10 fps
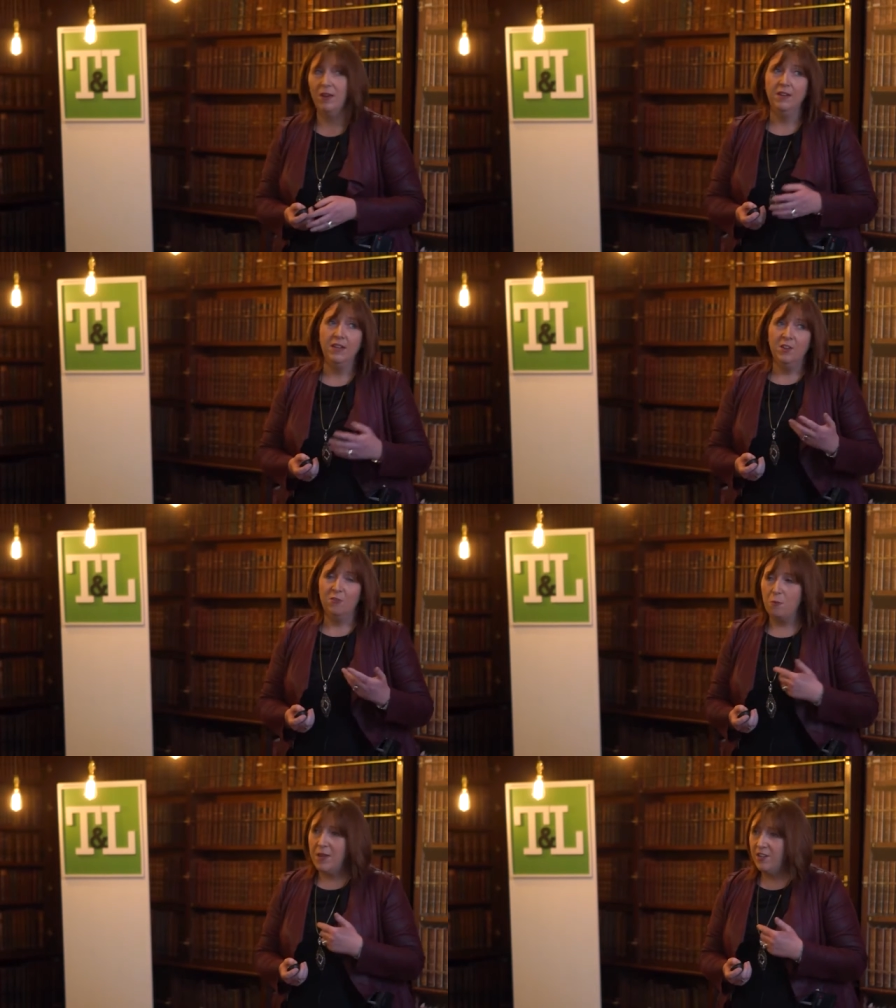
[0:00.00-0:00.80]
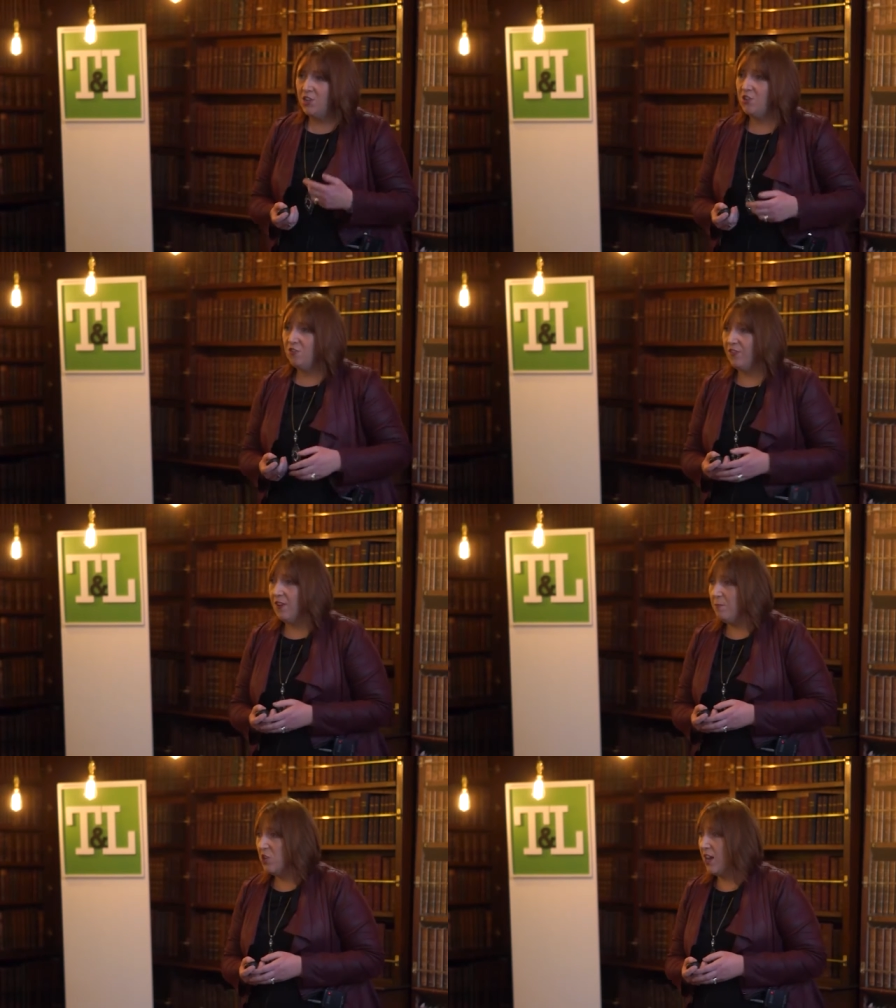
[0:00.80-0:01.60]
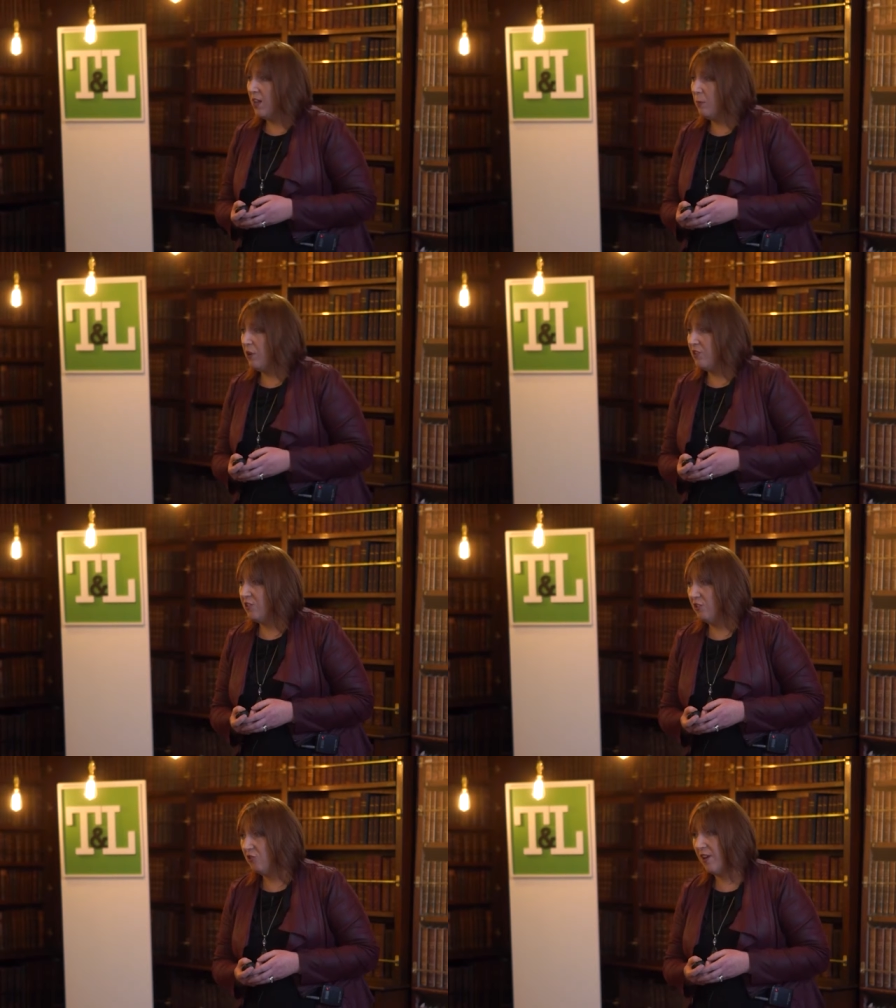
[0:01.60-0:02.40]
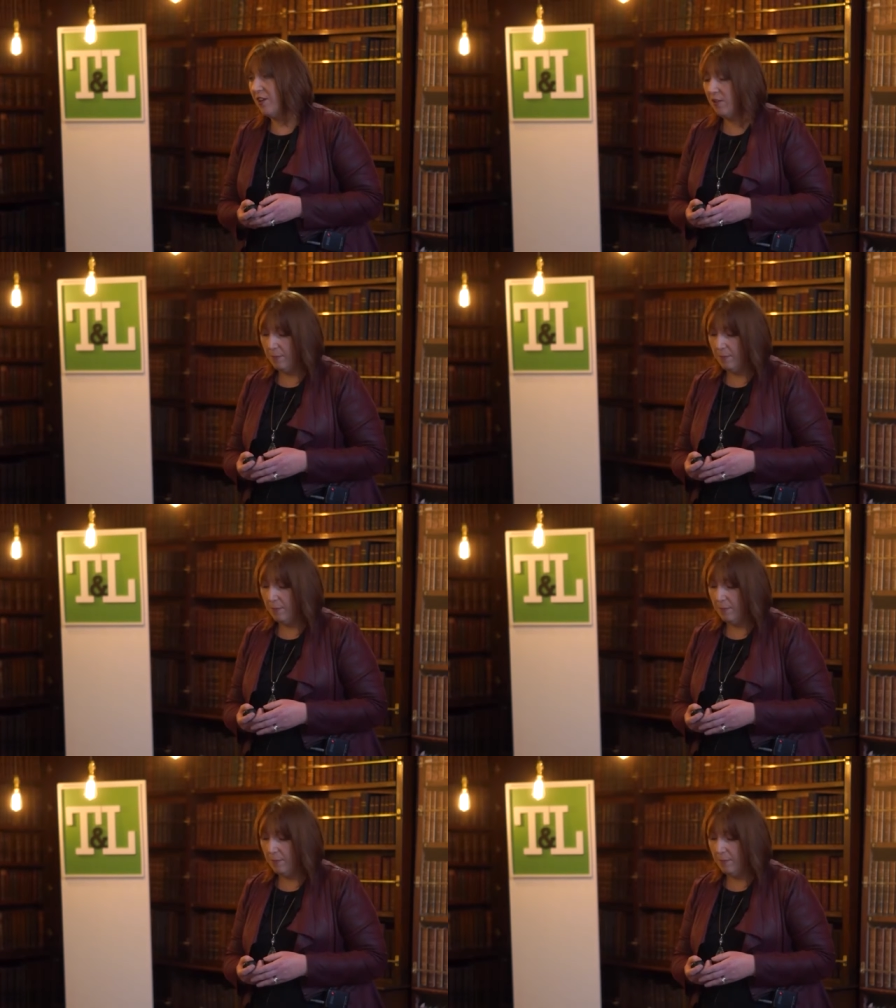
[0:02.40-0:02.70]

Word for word: Well, for me, a teacher is very much like a personal trainer.